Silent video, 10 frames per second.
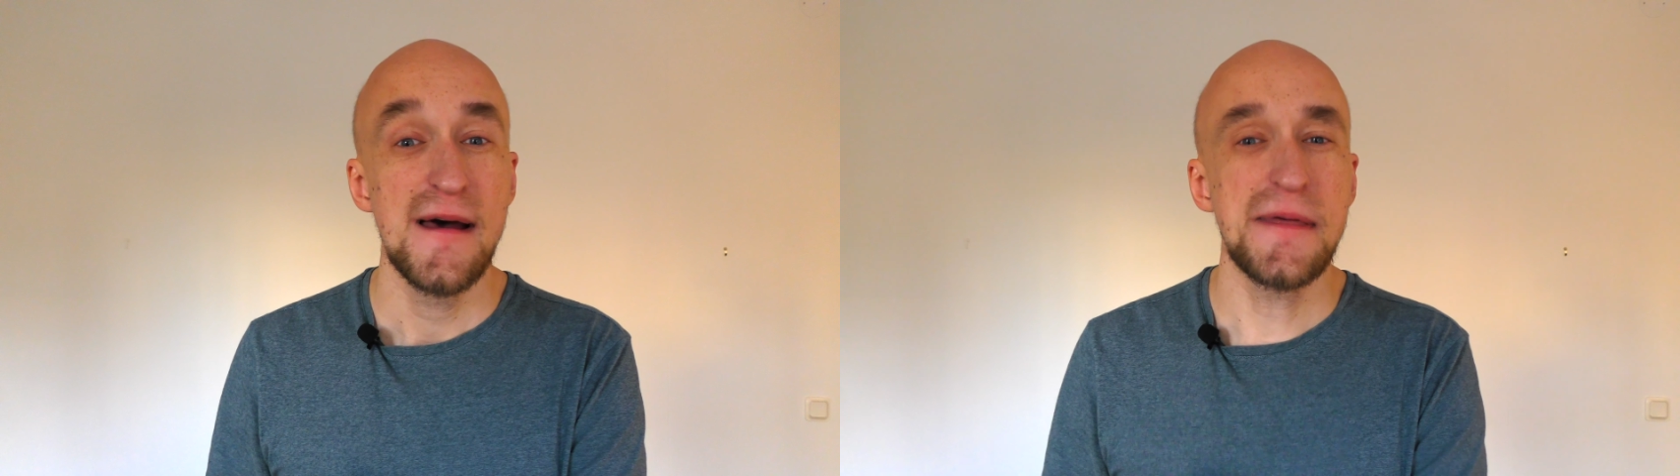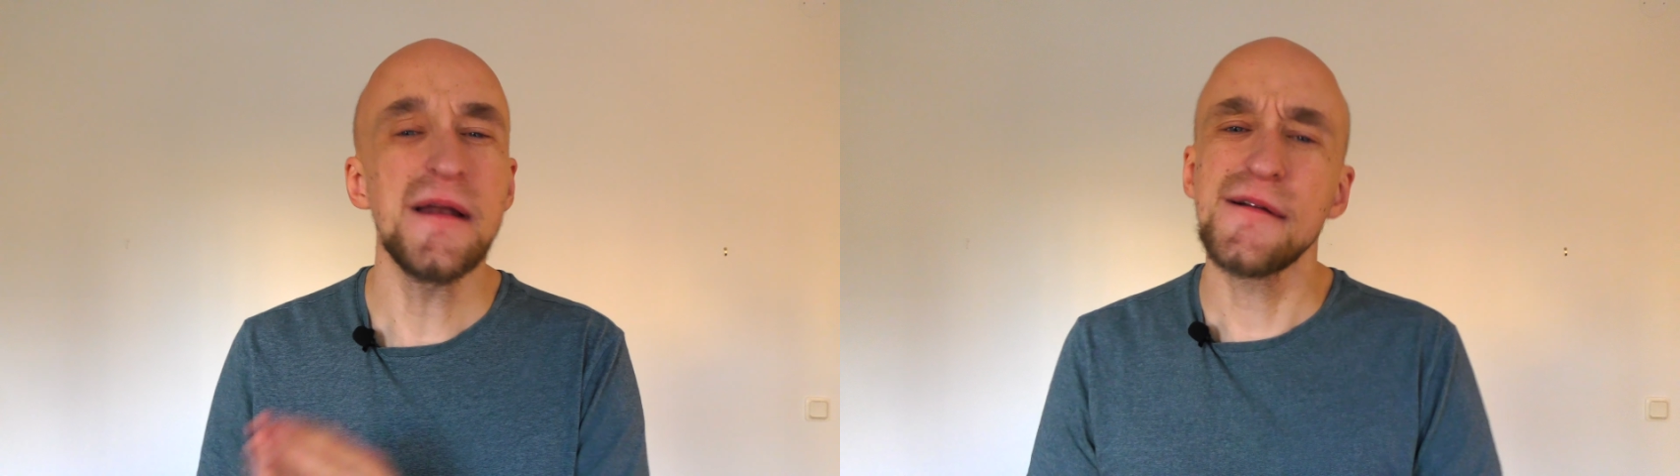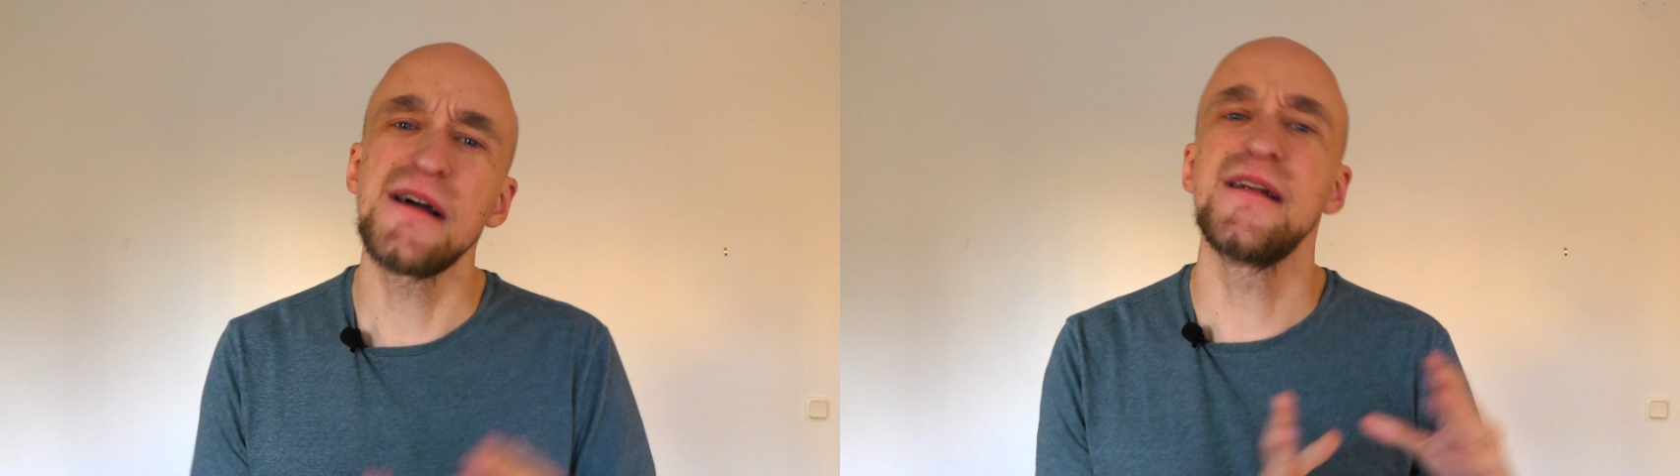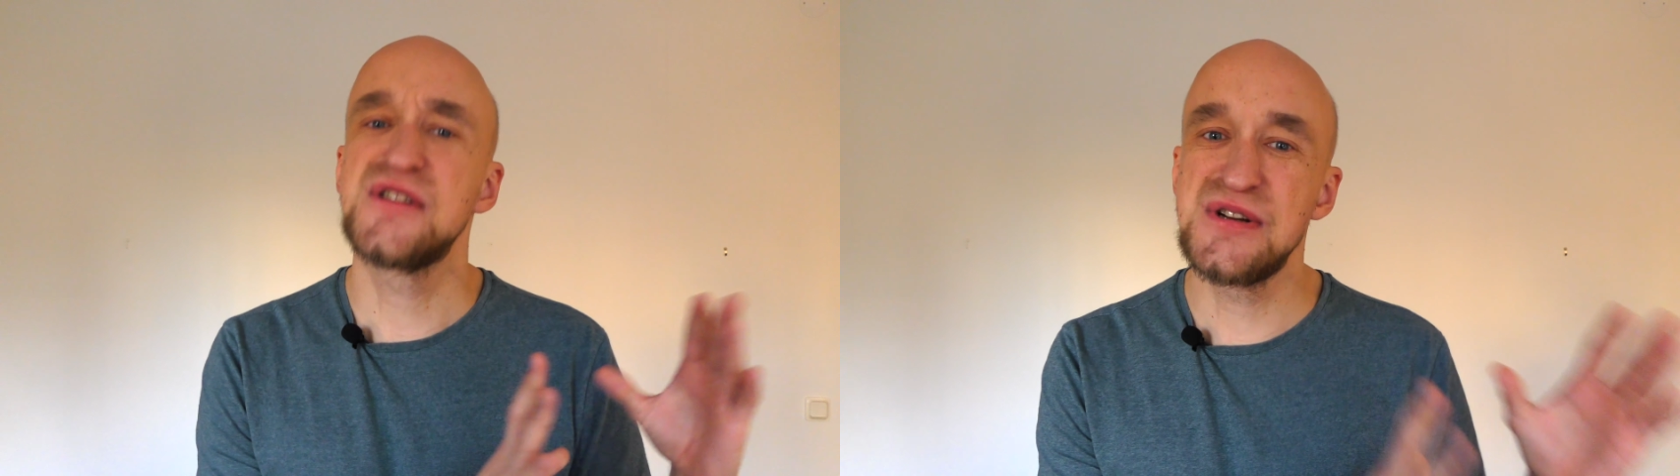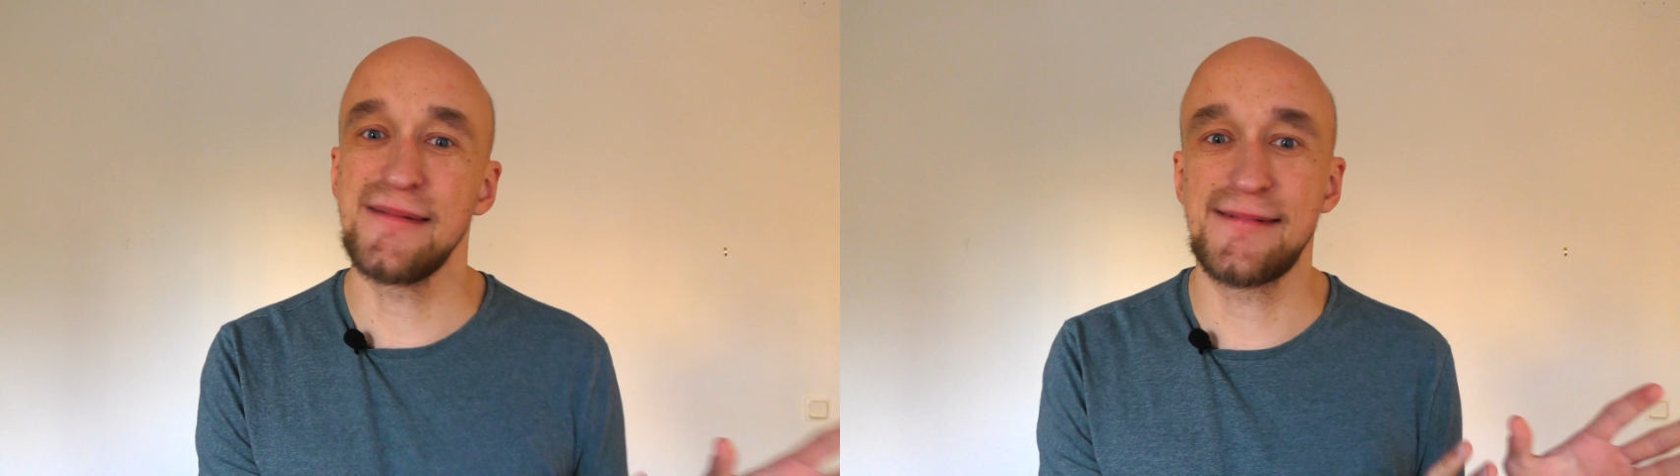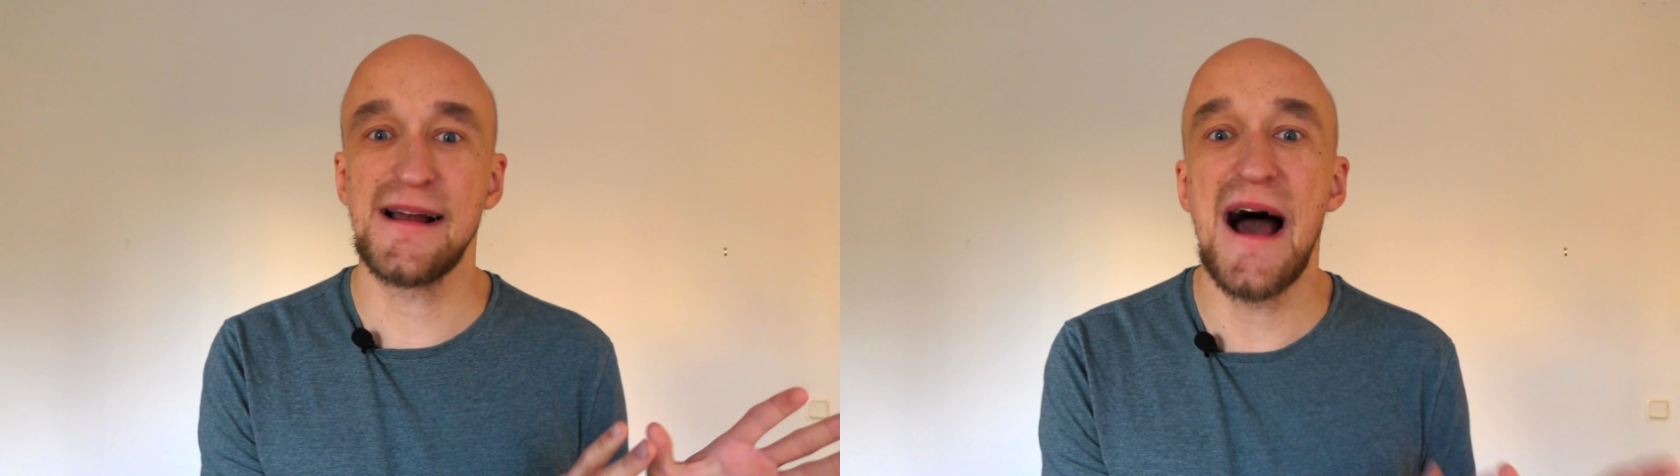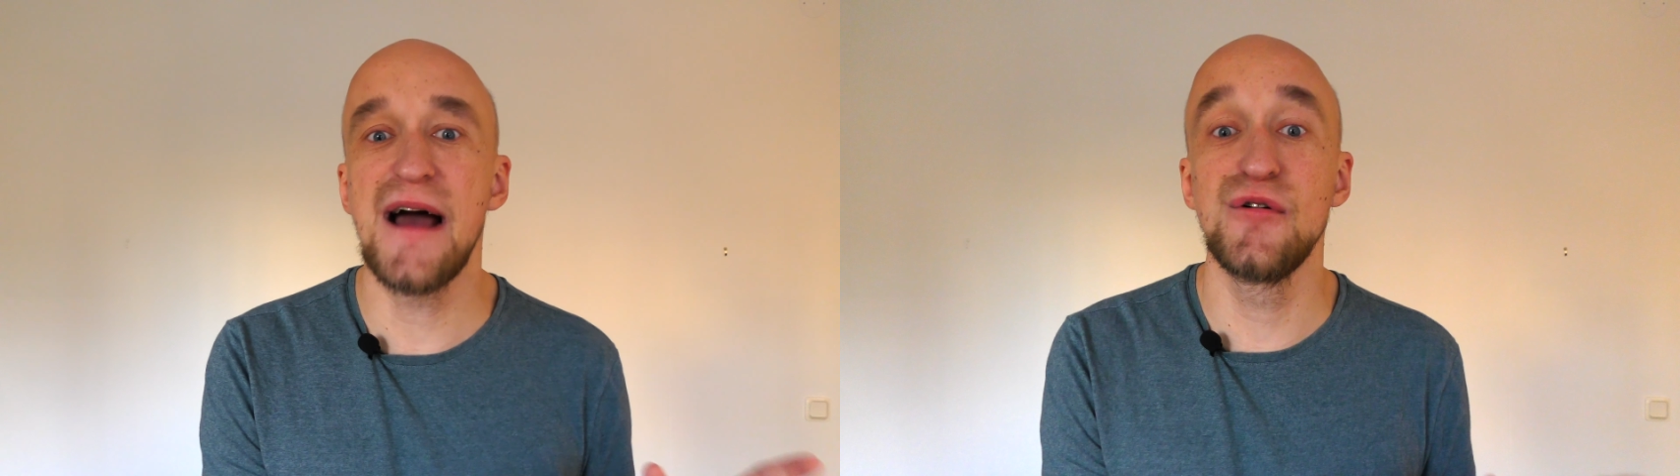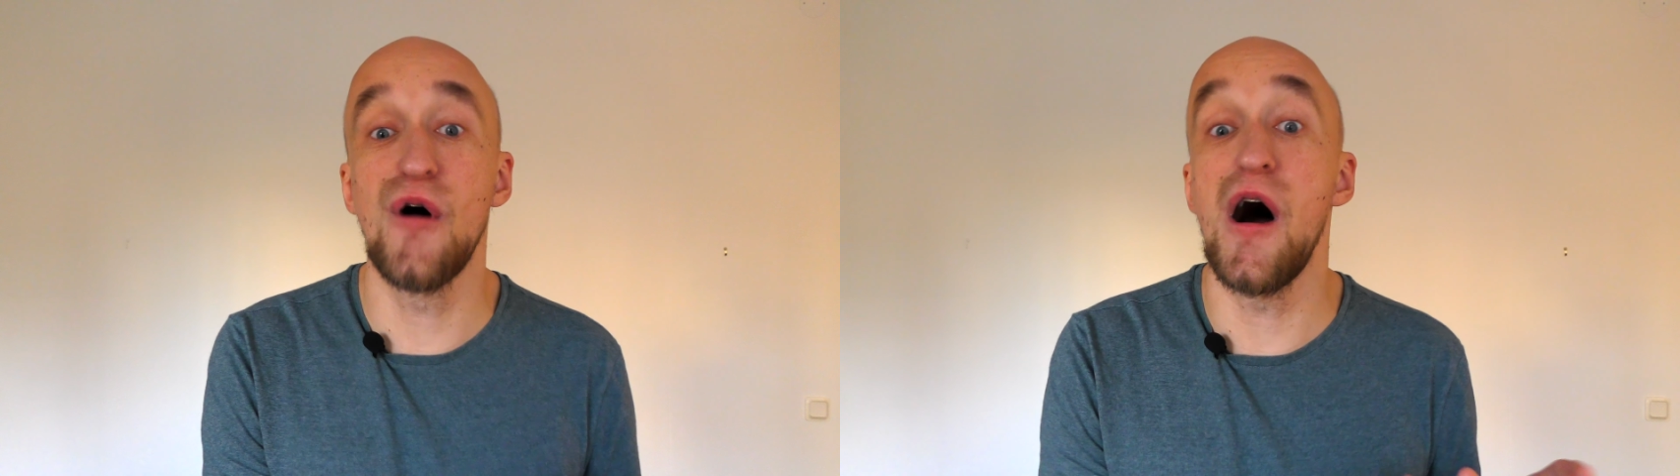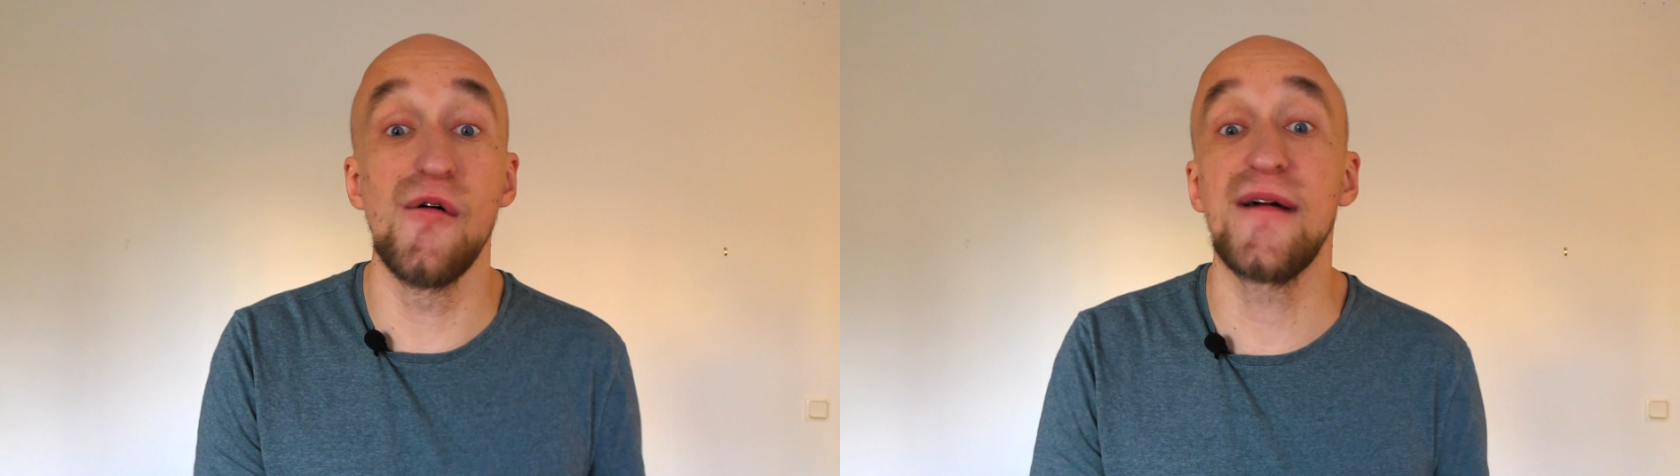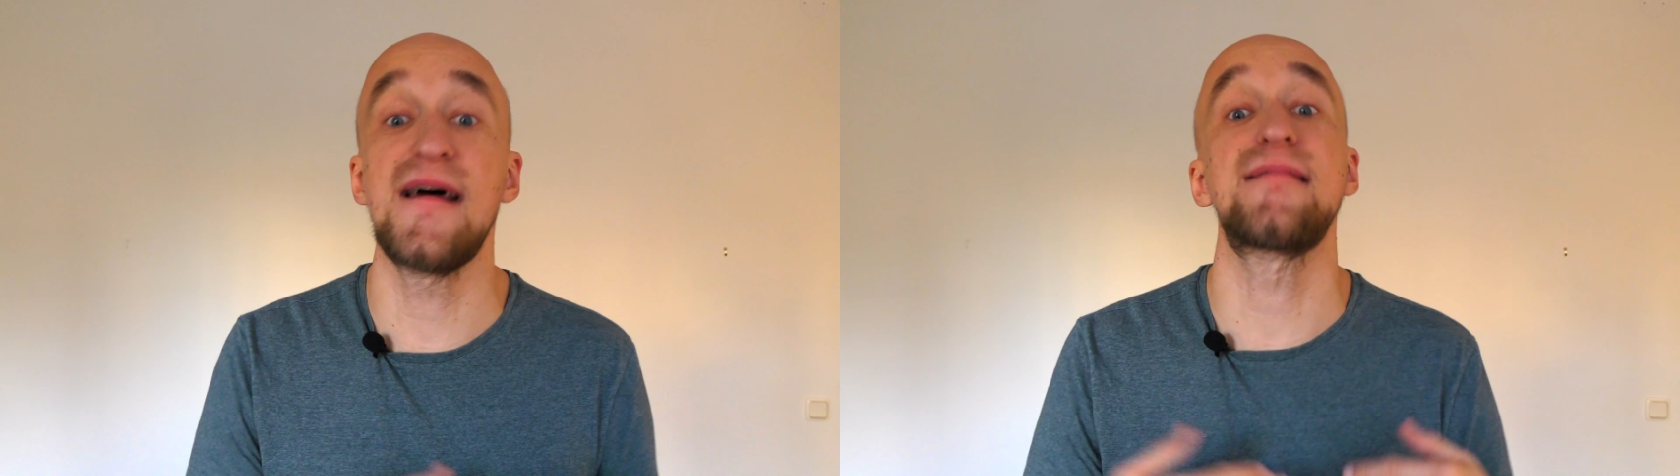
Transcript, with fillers: they're not gonna choose the guy who always